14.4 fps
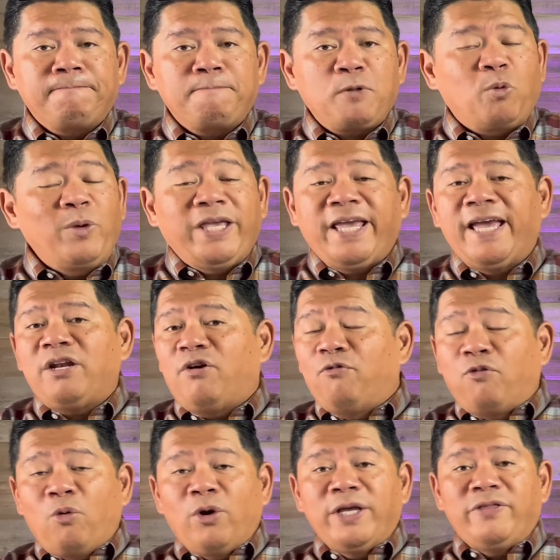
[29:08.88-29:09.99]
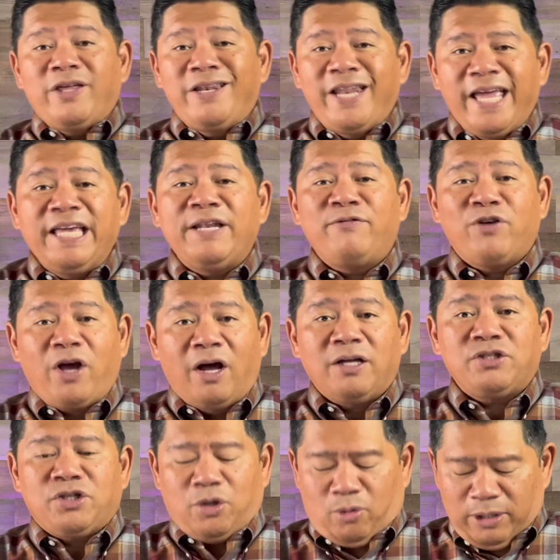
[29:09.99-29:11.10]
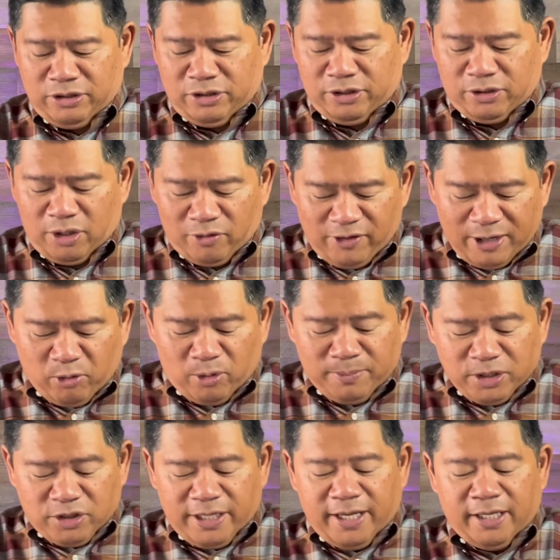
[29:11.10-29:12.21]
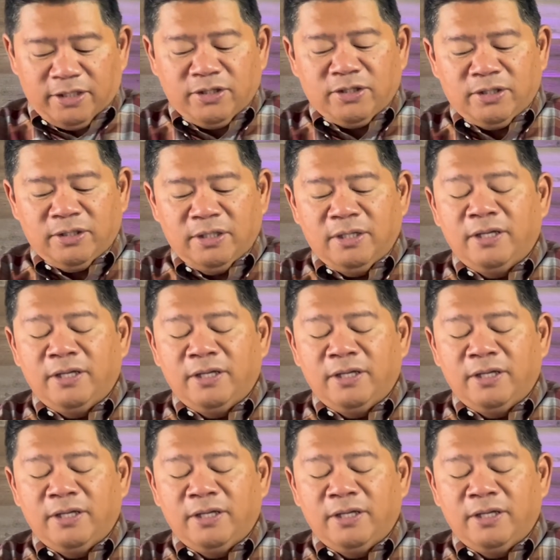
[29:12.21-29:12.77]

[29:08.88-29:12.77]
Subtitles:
We can't avoid the negative consequences of our mistakes,